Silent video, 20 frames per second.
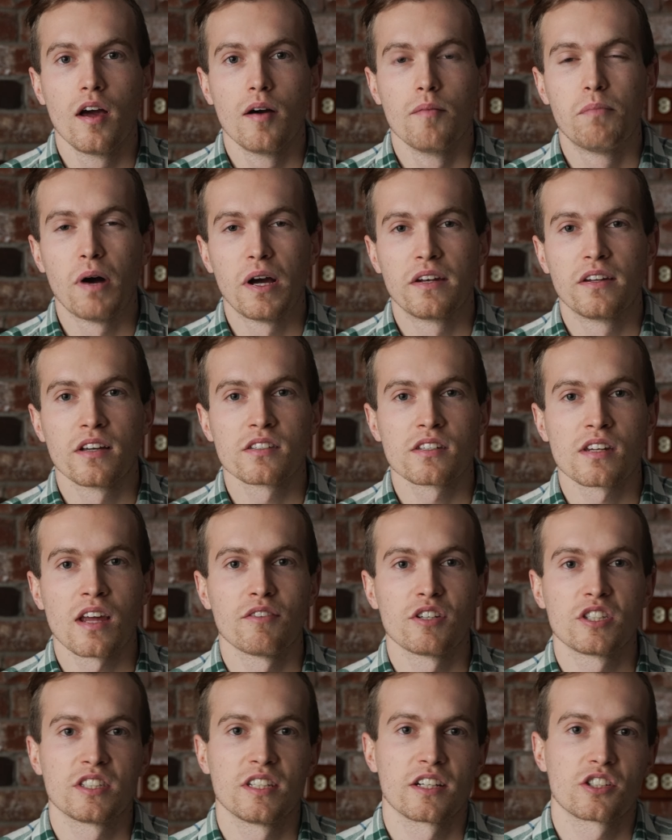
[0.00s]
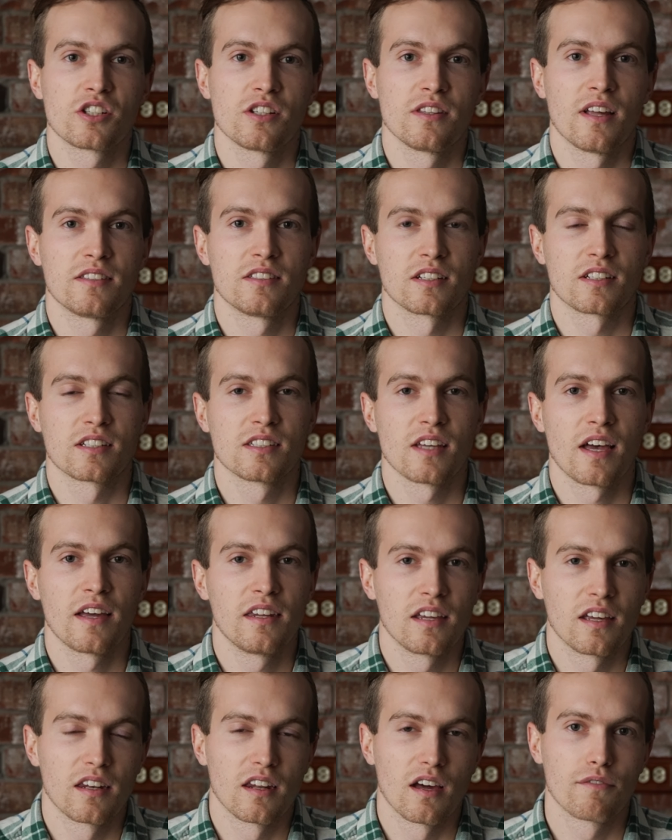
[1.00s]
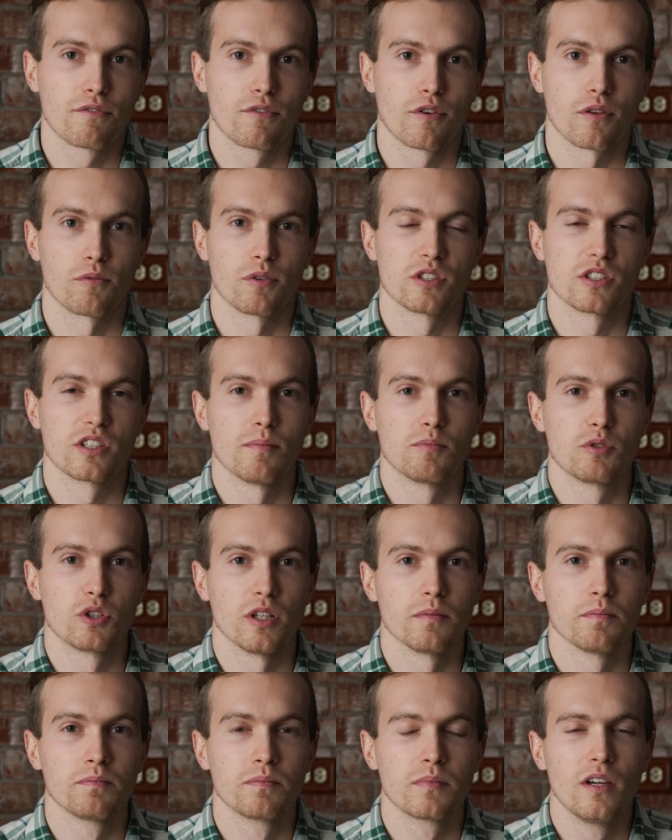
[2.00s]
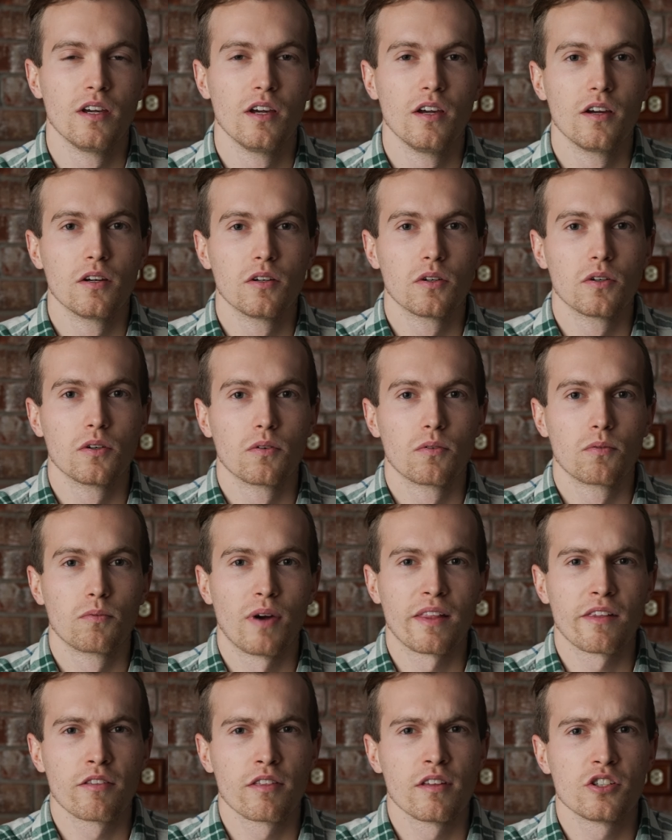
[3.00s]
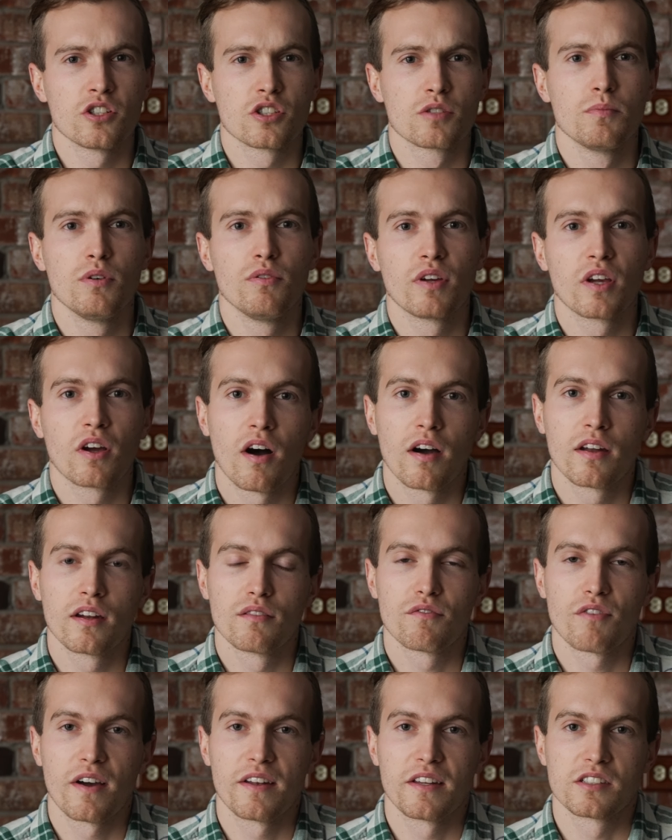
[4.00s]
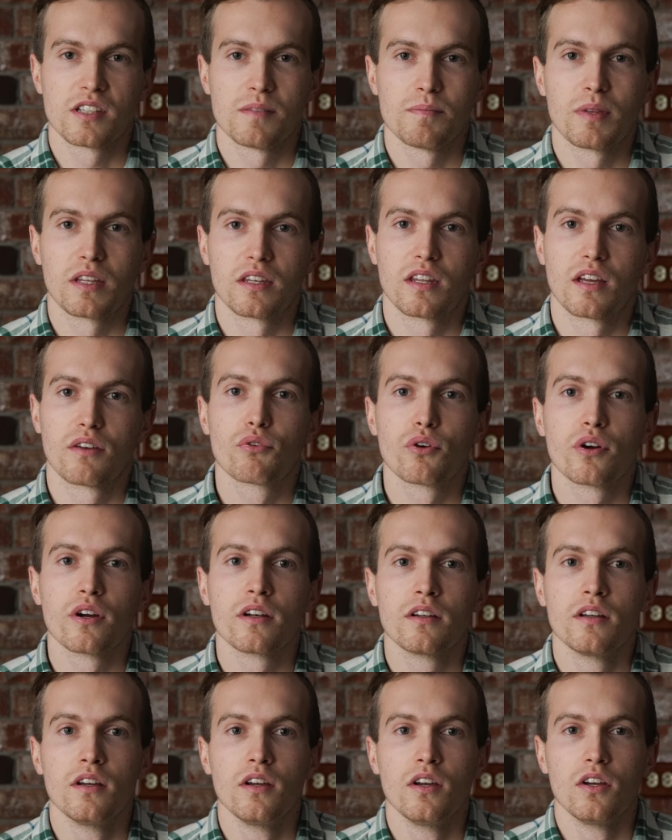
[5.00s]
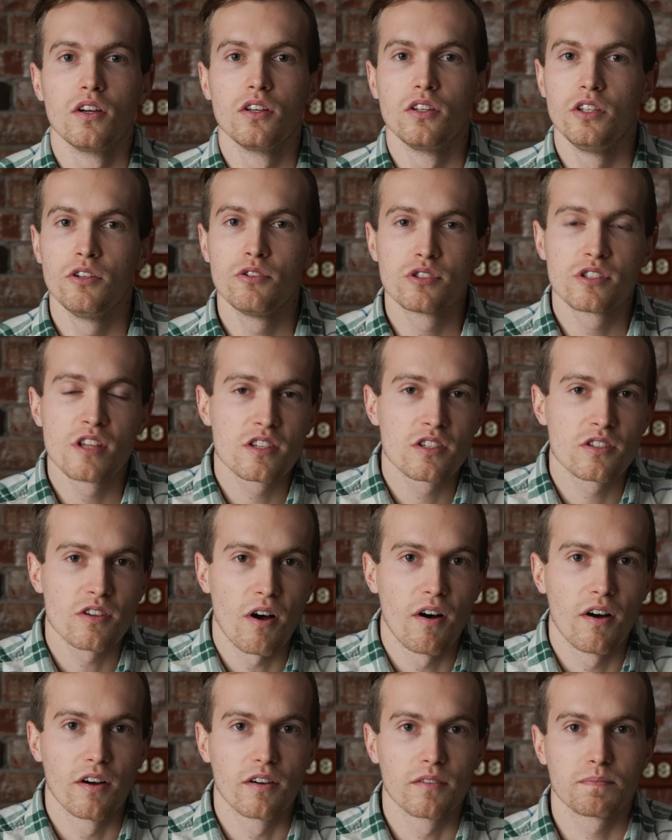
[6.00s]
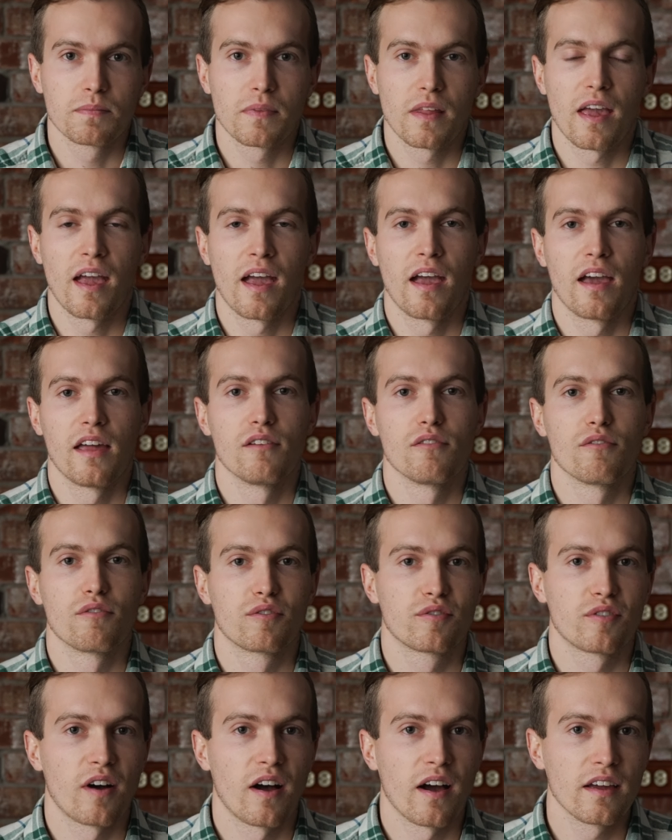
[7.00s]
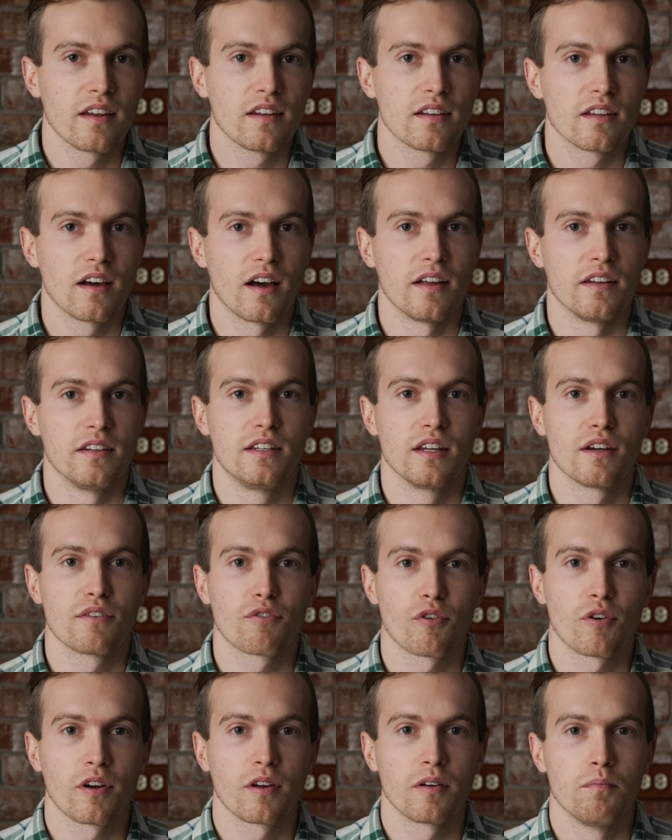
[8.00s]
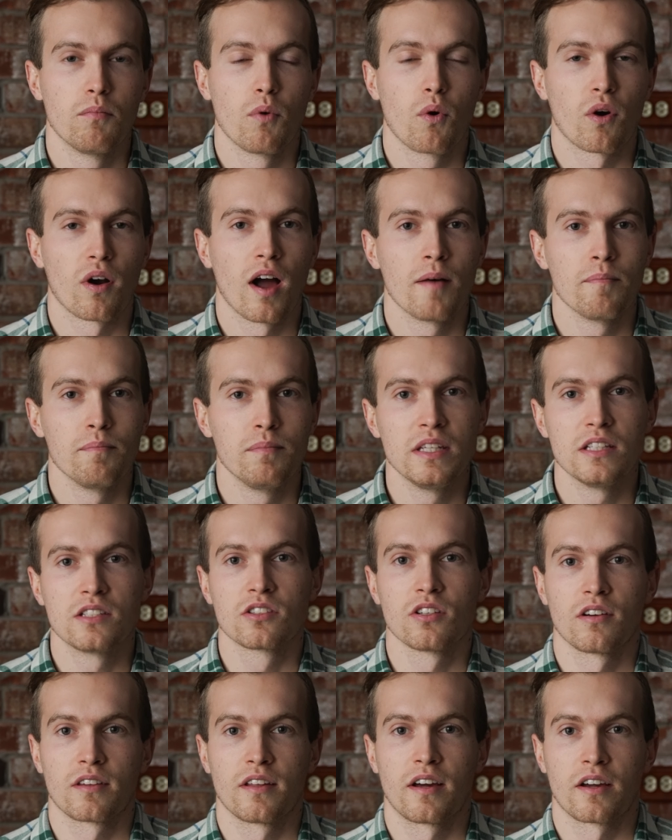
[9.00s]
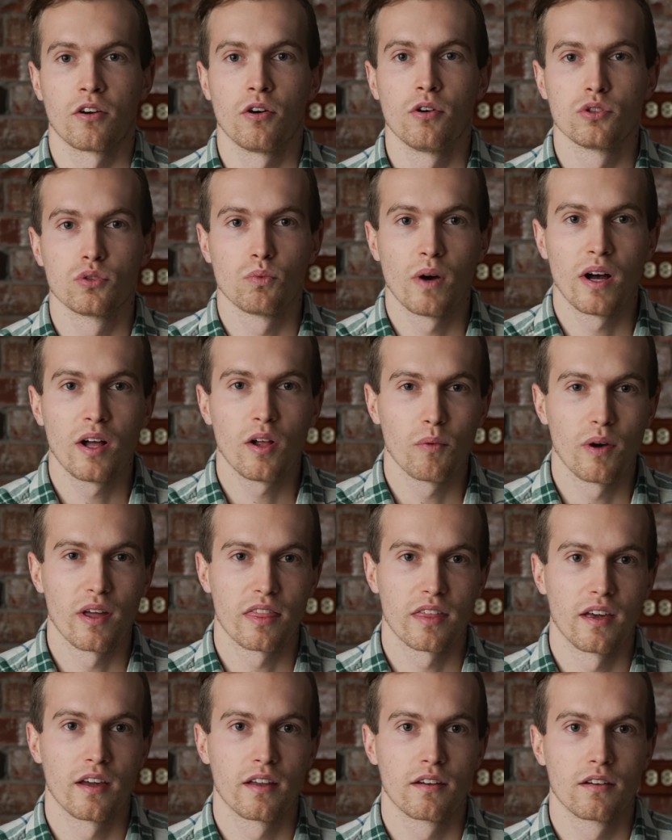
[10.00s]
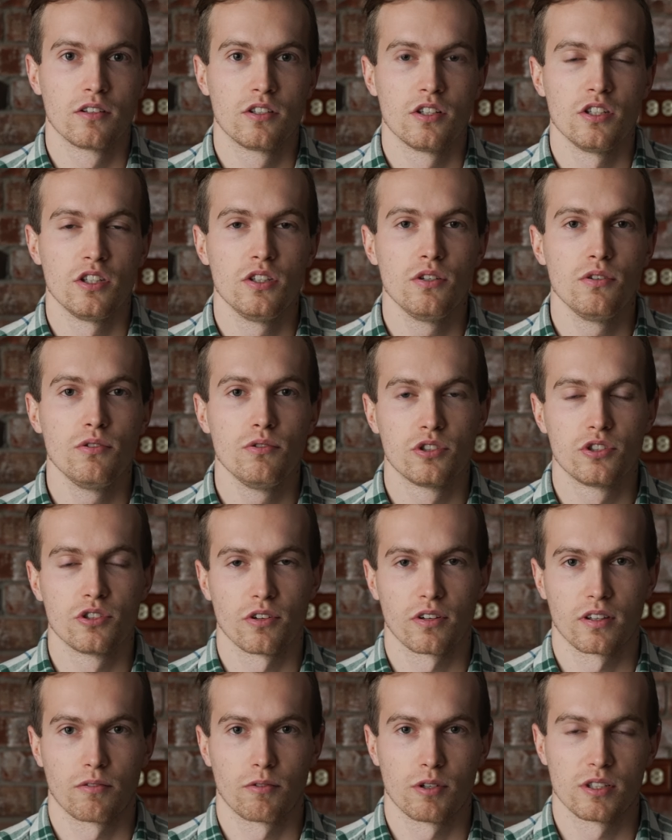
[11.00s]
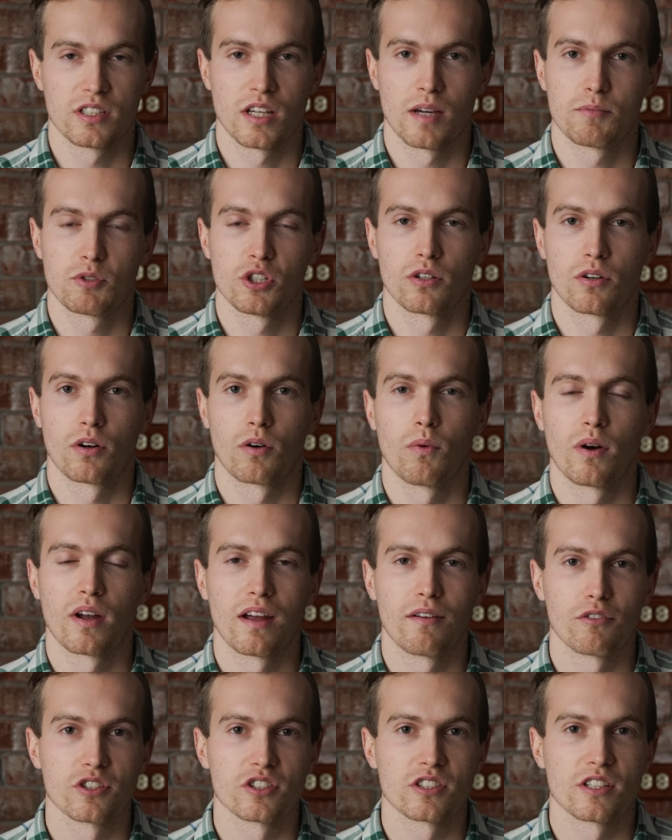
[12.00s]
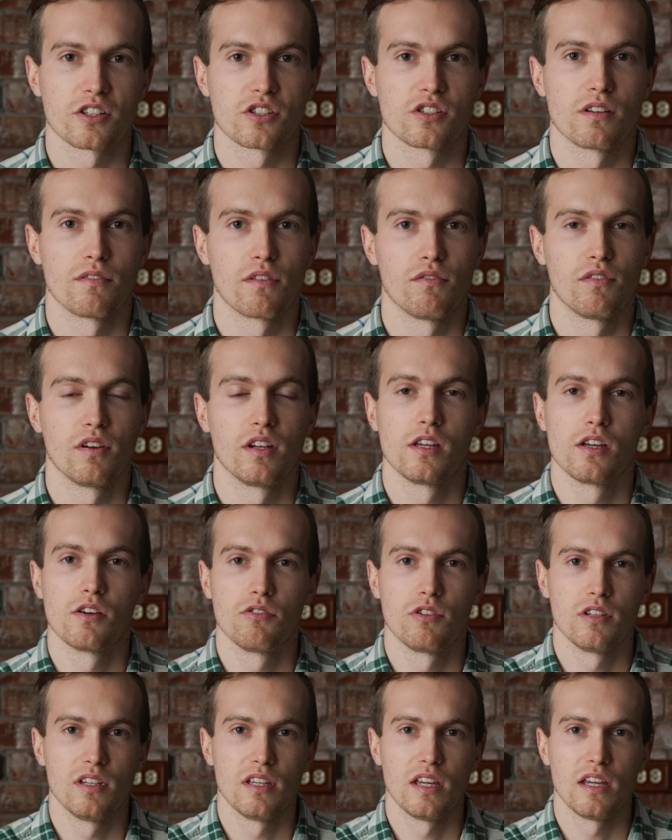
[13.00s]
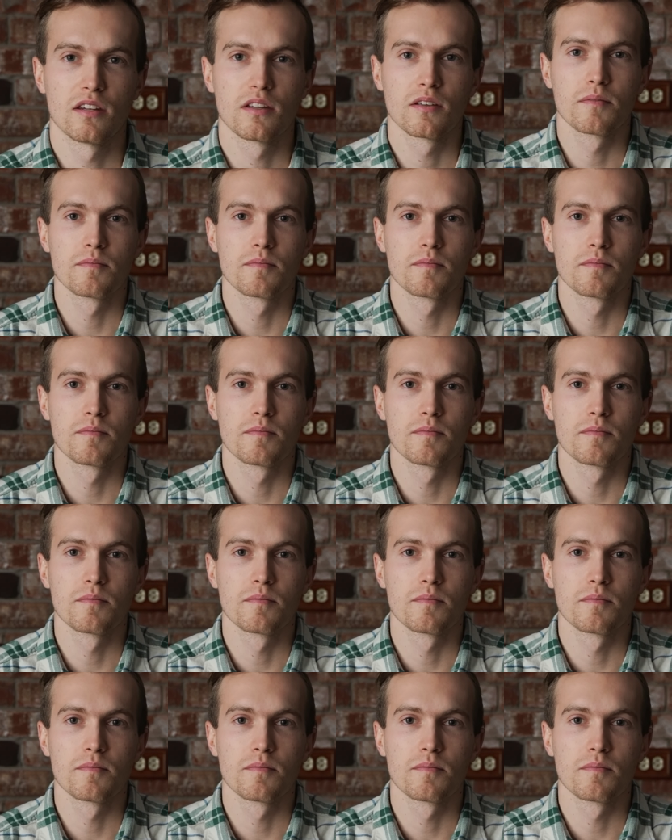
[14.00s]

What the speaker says: but doesn't have a section that's exciting enough for the reception. Rather than just moving on and finding something different, use this song and find a different, more upbeat song that goes well with it to use during the reception or whatever section of the video you need.